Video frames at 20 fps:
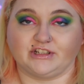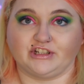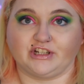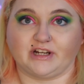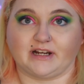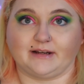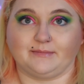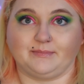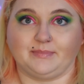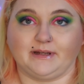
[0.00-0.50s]
and
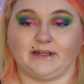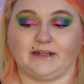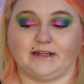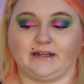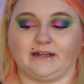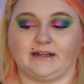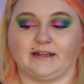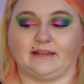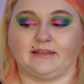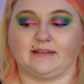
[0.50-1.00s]
Shy
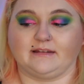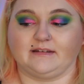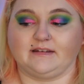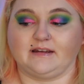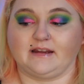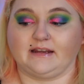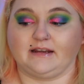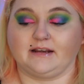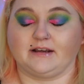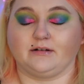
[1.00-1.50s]
Pink and the
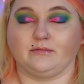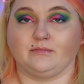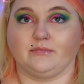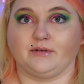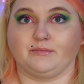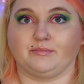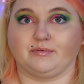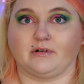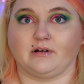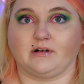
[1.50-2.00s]
Take Home
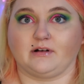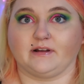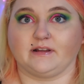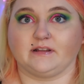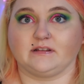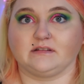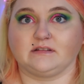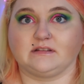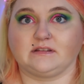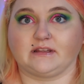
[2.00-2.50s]
the
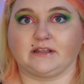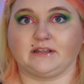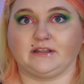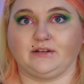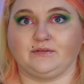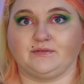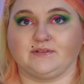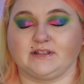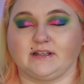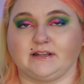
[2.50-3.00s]
Bronze that
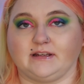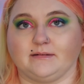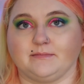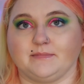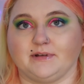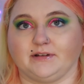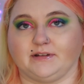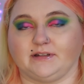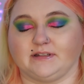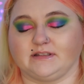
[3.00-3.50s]
you've seen a
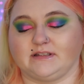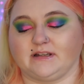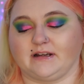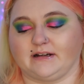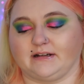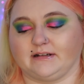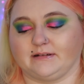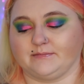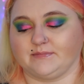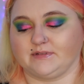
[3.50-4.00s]
million
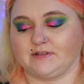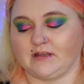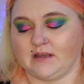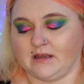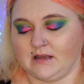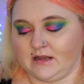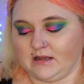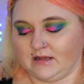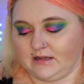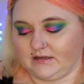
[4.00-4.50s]
times.
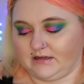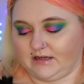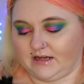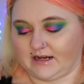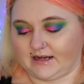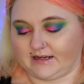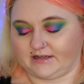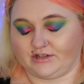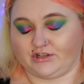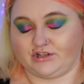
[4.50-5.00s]

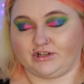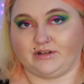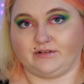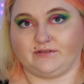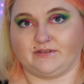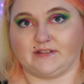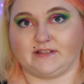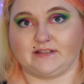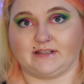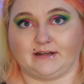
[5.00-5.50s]
Yeah, I just
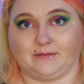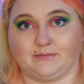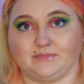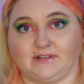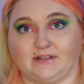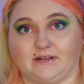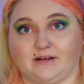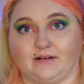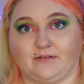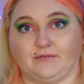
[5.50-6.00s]
use the same
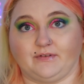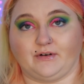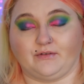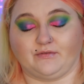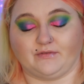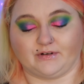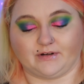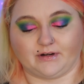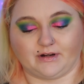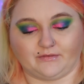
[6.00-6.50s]
stuff
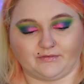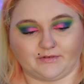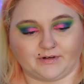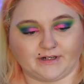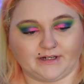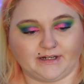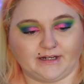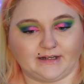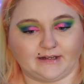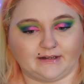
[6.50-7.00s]
over and over
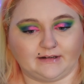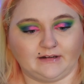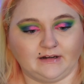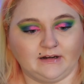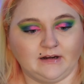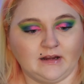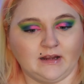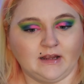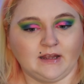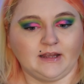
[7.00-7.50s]
again.
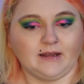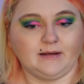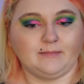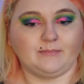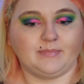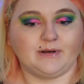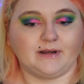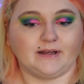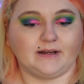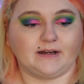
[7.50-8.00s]

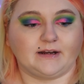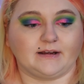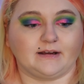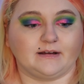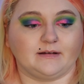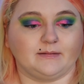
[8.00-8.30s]
But